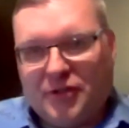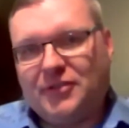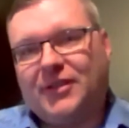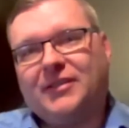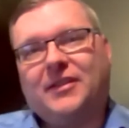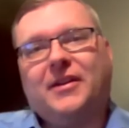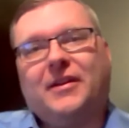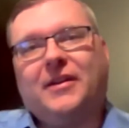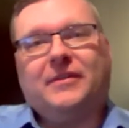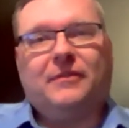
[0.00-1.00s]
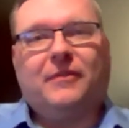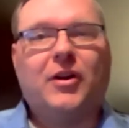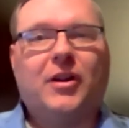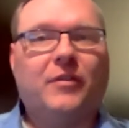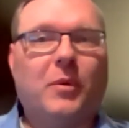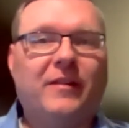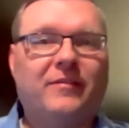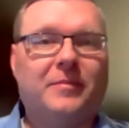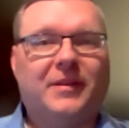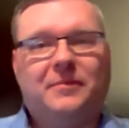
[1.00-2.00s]
church says that they're far enough
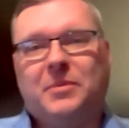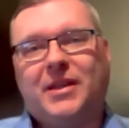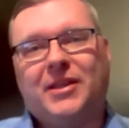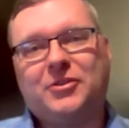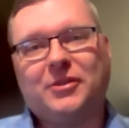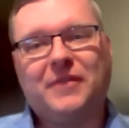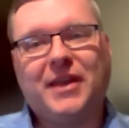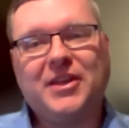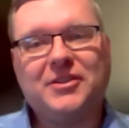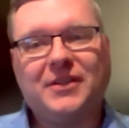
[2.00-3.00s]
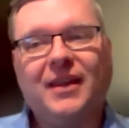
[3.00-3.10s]
away from the potential invasion.